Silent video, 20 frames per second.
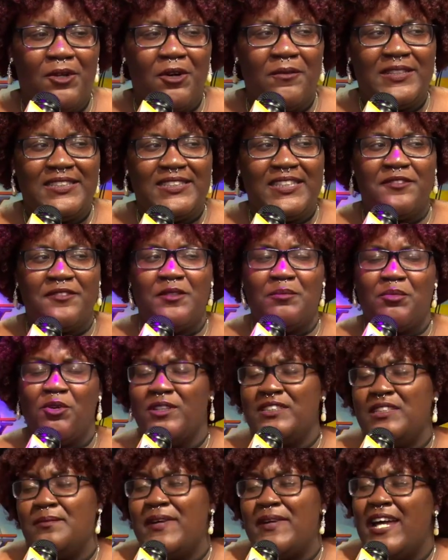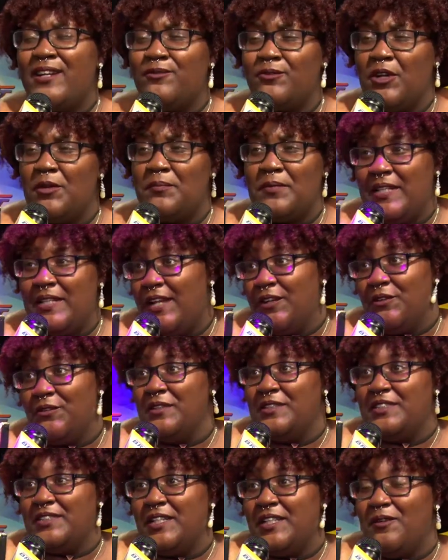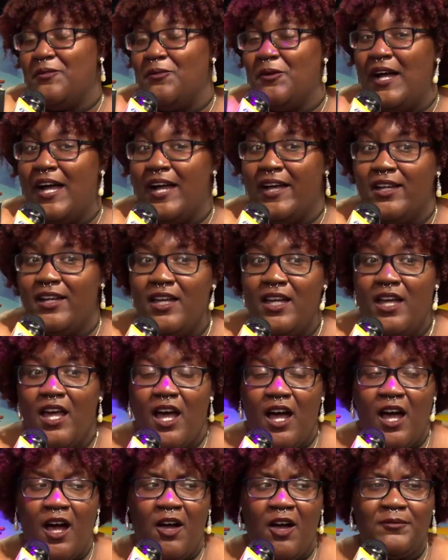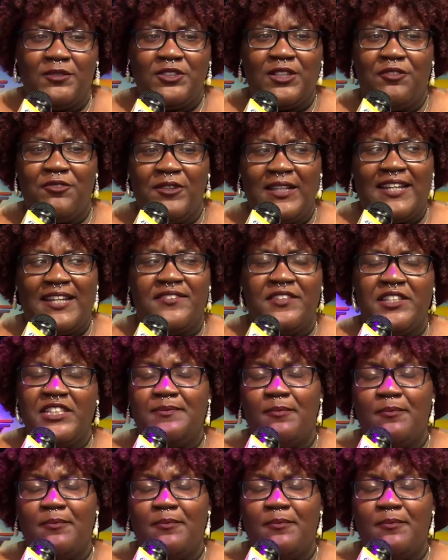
always give the Bronx a bad rep, and I don't understand why. So I feel like this